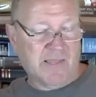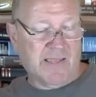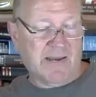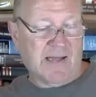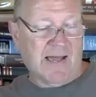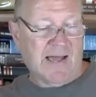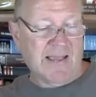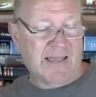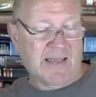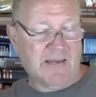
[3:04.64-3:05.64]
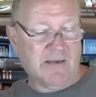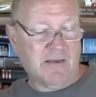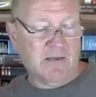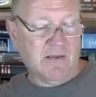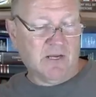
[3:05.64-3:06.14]
and a
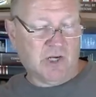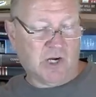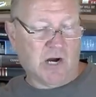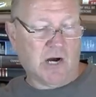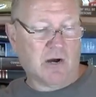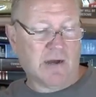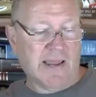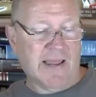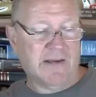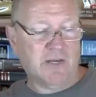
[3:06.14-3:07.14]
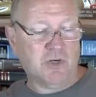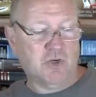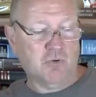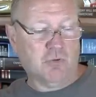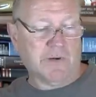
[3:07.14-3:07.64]
high-end car and
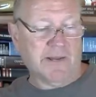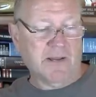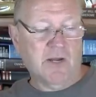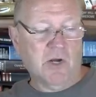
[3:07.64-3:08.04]
jewelry.